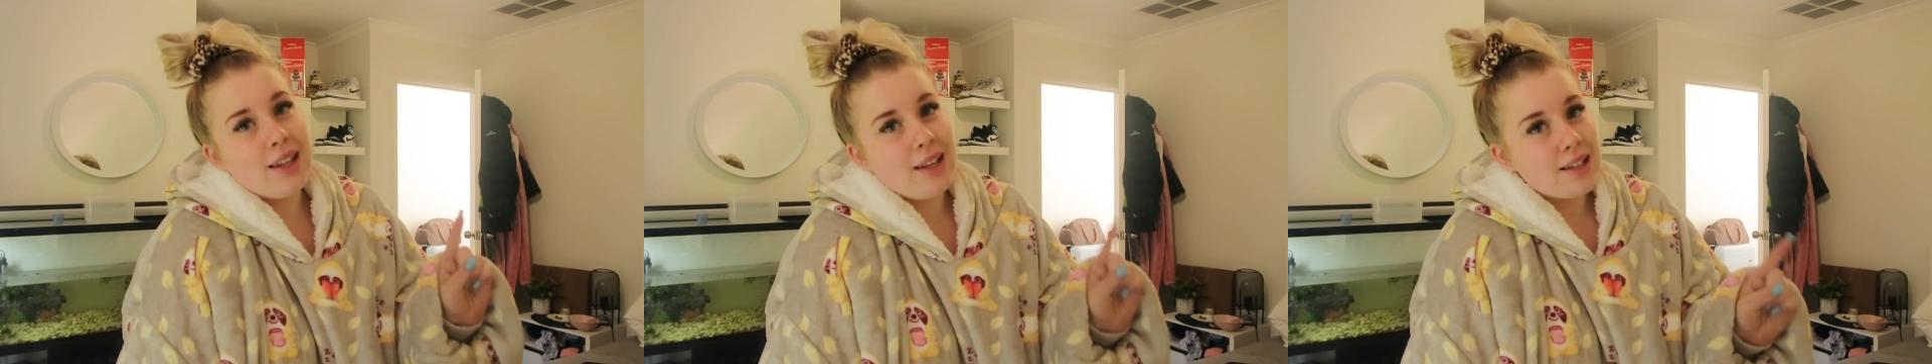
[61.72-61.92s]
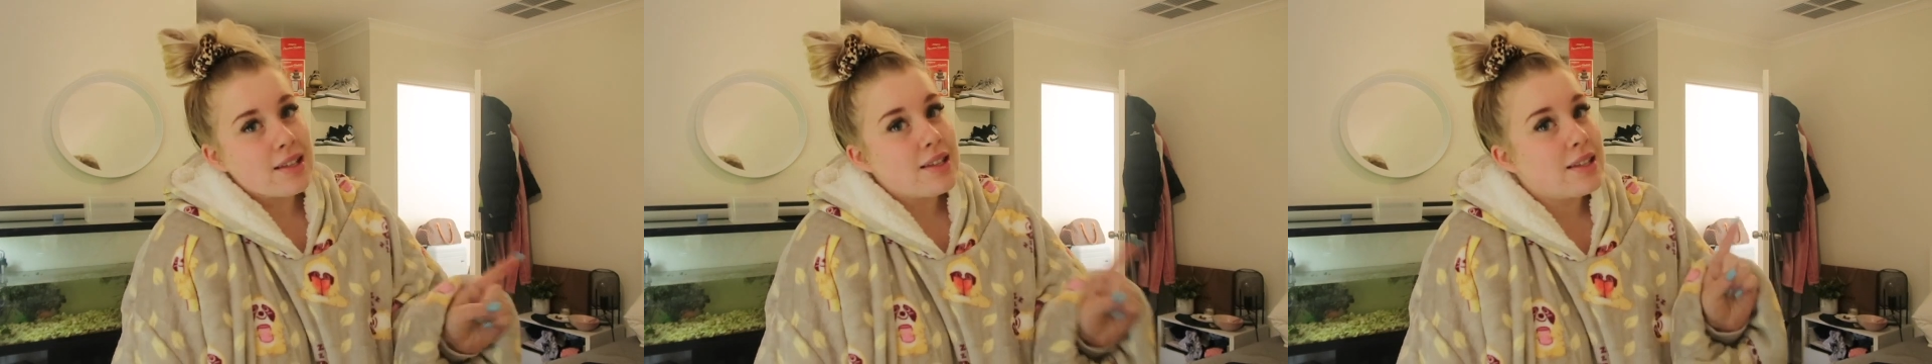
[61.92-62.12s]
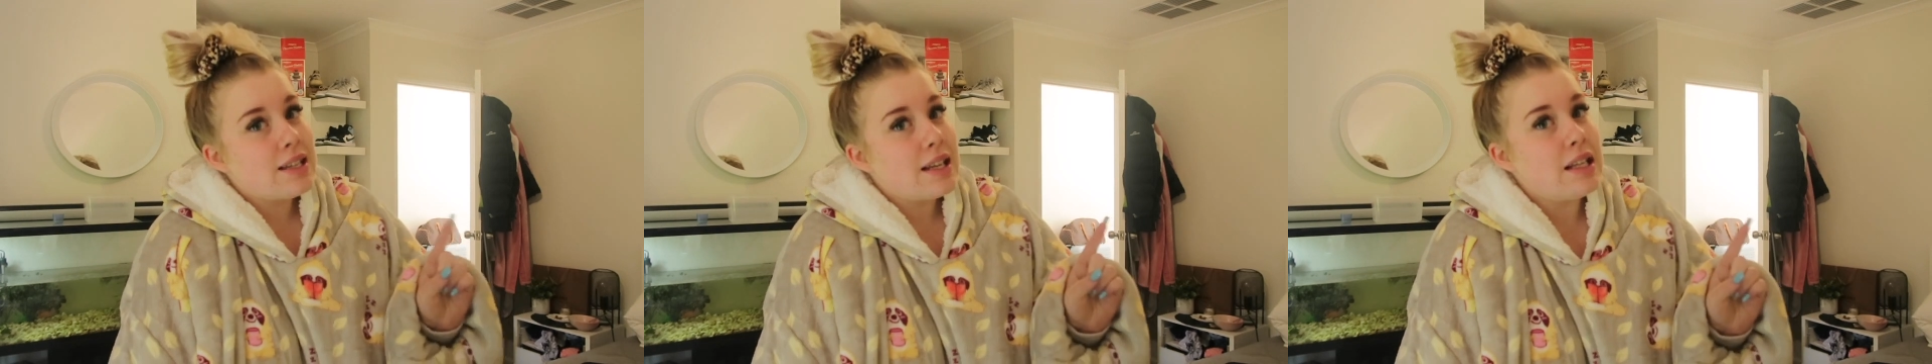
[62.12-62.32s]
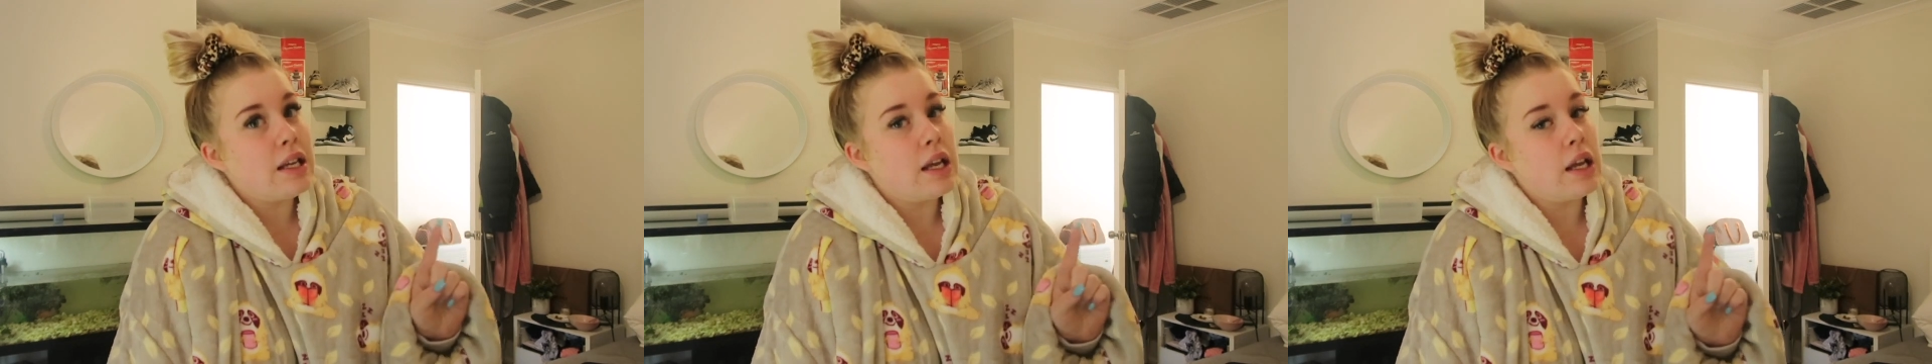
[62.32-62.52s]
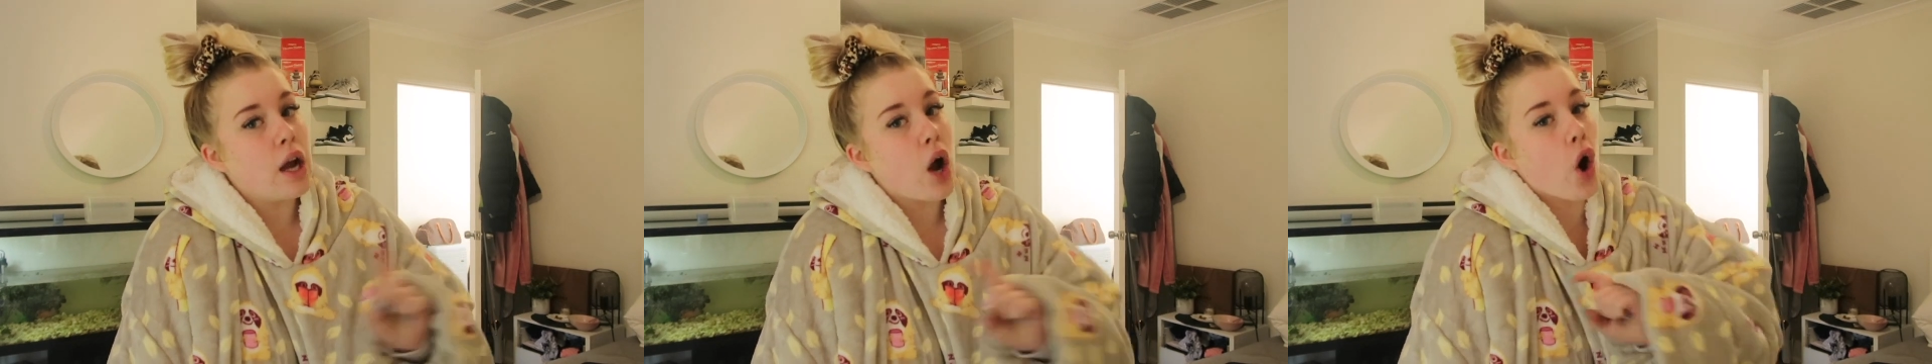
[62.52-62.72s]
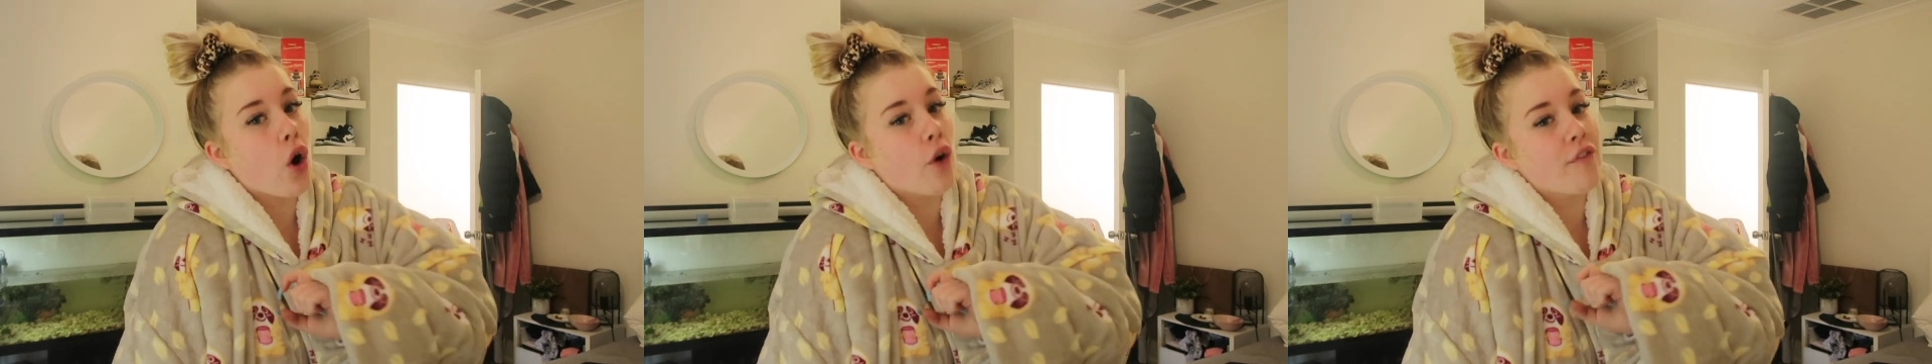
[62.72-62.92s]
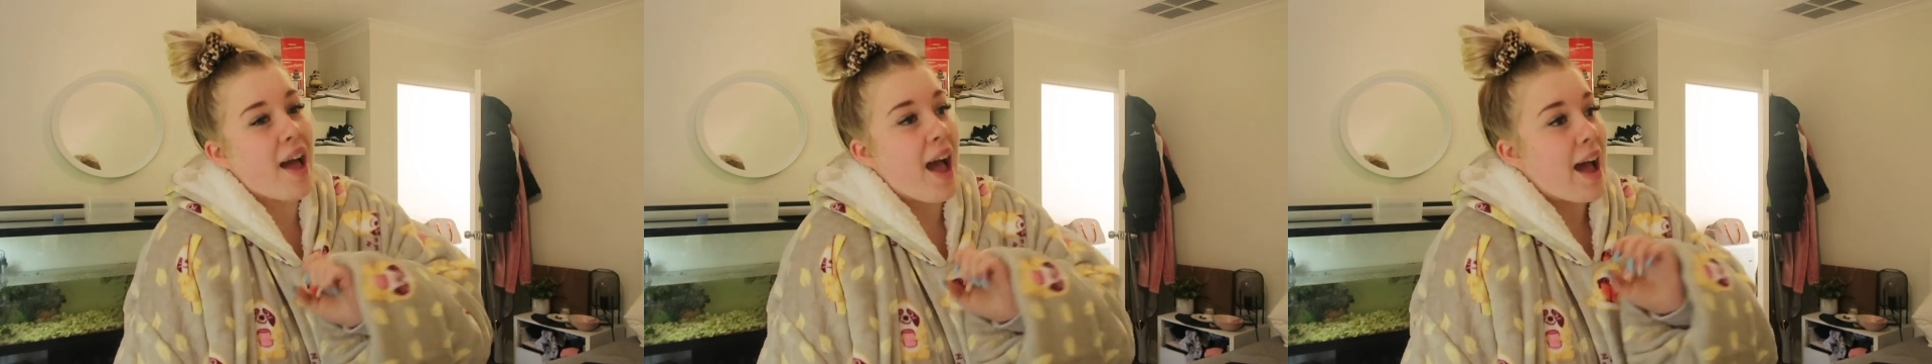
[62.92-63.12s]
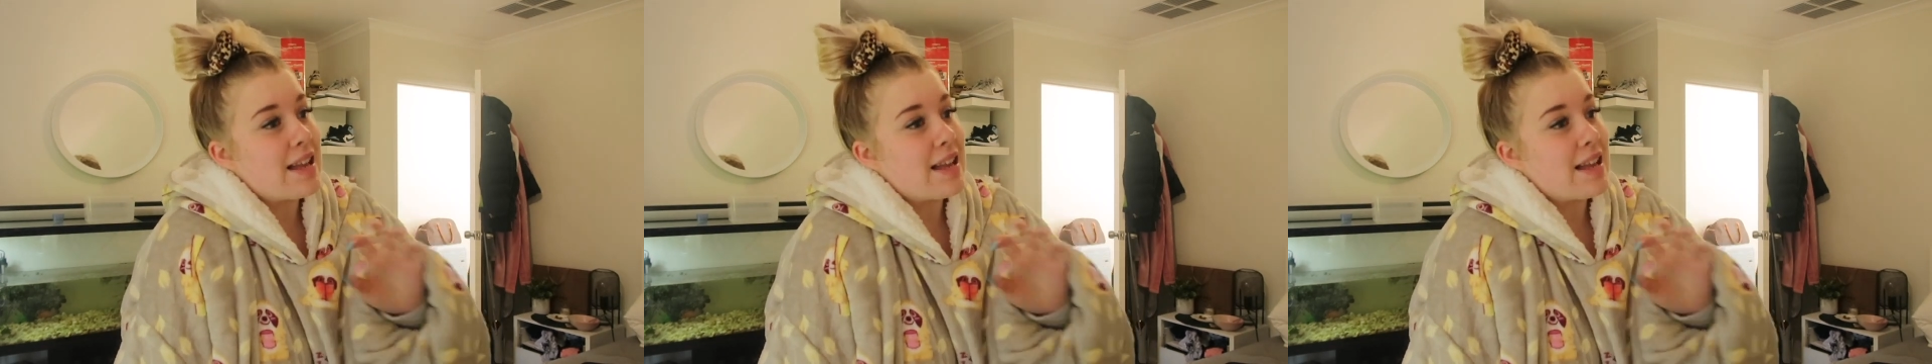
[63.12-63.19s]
the city of